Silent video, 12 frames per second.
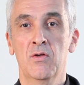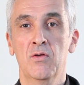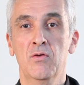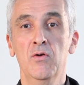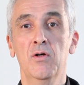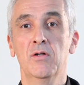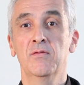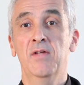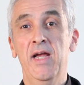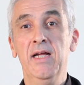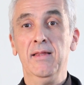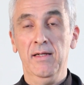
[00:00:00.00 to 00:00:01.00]
You don't
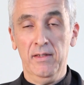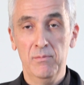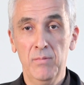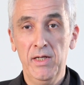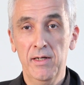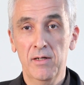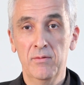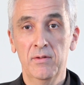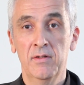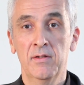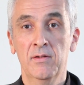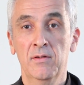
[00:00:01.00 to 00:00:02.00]
take the Camino
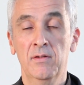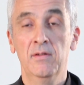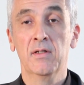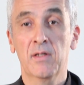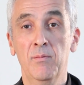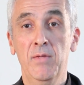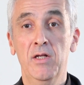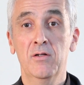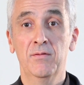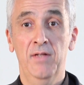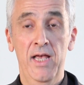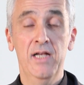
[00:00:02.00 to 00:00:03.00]

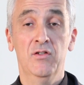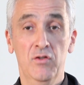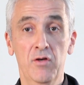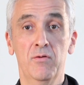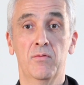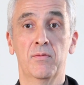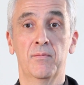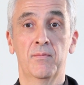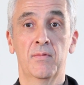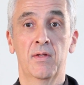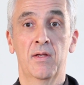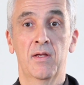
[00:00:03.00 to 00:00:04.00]
takes you.
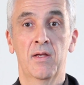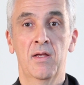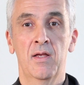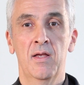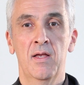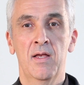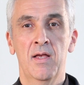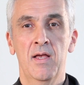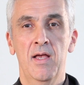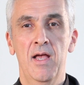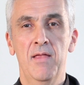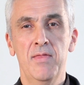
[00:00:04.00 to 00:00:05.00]

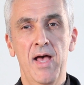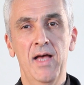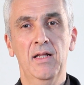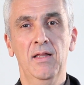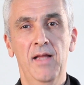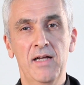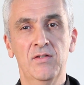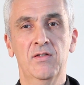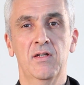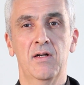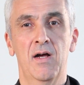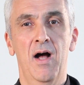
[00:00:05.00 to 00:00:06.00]
And that
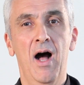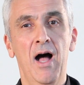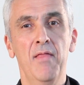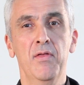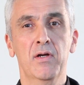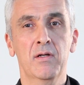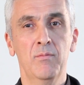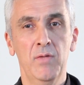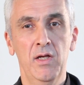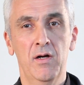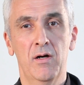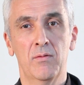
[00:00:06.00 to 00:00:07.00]
lesson on the
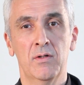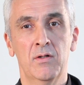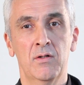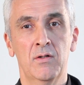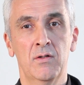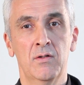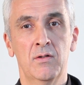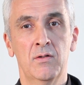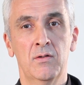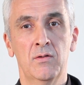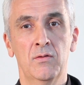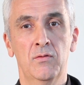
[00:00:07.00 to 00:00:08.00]
Camino,
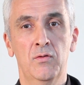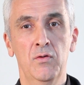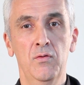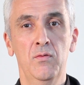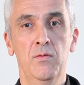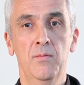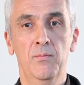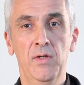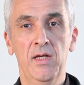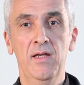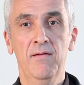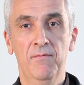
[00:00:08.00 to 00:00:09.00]
to
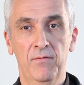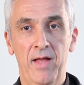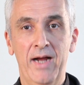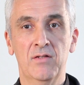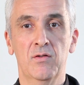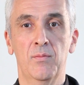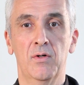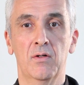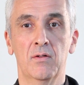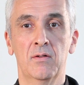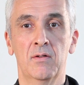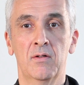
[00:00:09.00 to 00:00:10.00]
be flexible,
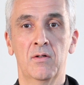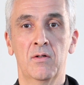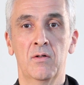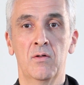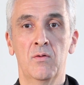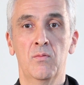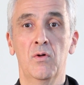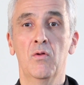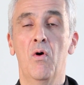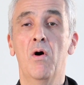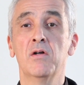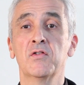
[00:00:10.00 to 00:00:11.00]
will
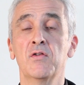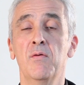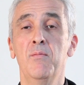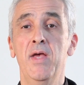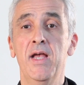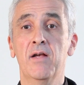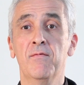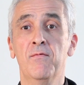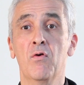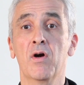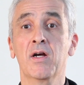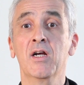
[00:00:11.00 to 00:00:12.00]
also make
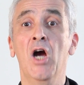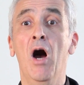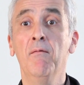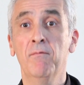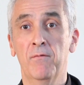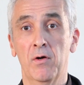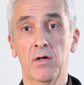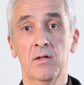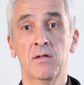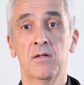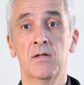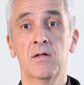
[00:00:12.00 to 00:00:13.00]
for comfort
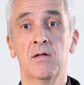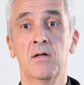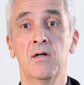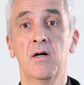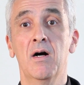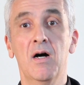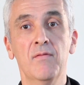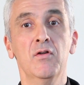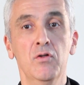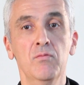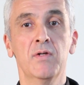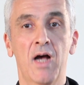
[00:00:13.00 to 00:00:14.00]
of a
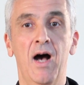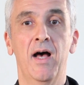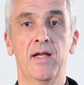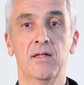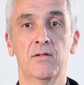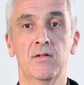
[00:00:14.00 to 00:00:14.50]
new kind.